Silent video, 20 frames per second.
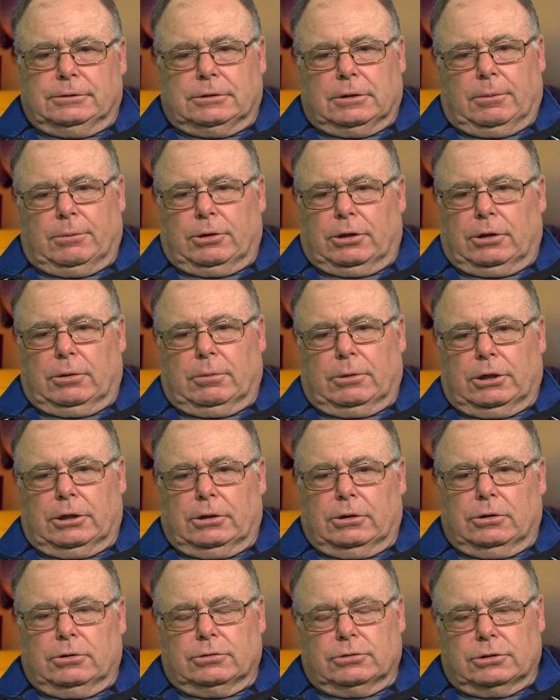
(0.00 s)
somebody
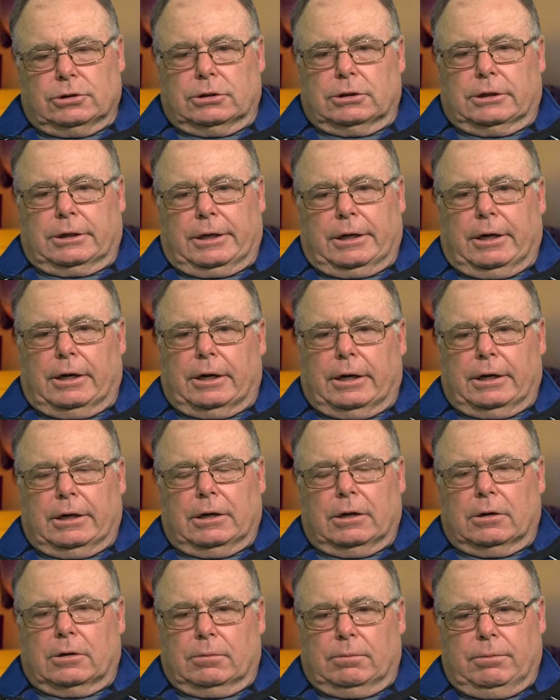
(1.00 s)
might use in a garden,
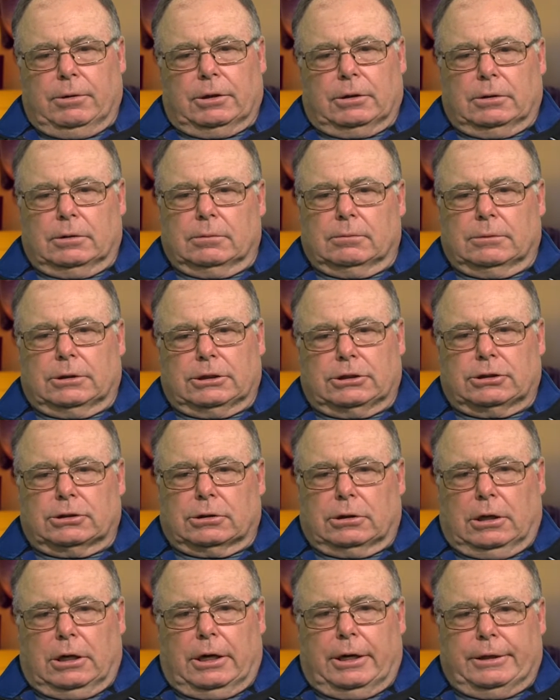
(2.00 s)
but a much
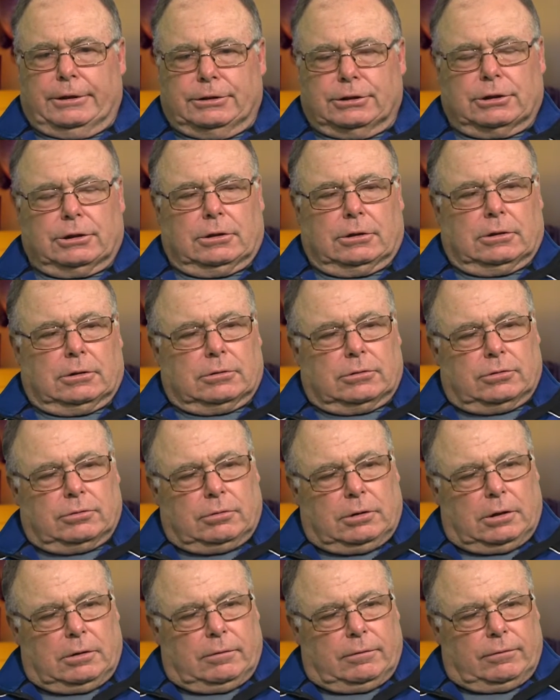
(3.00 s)
larger,
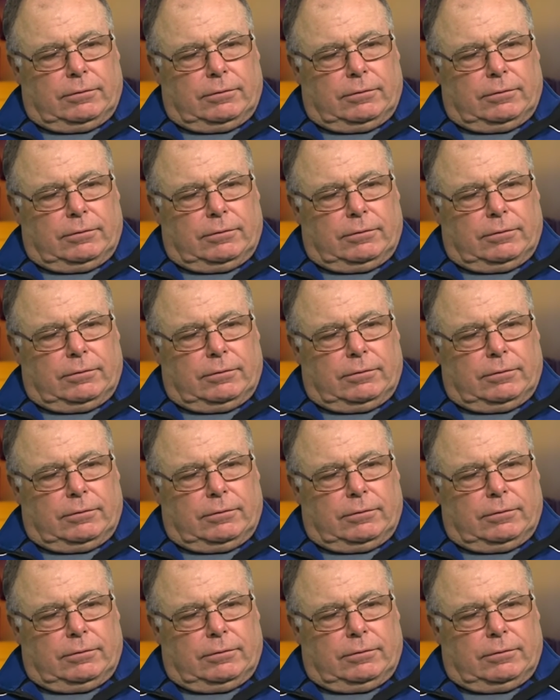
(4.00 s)
12,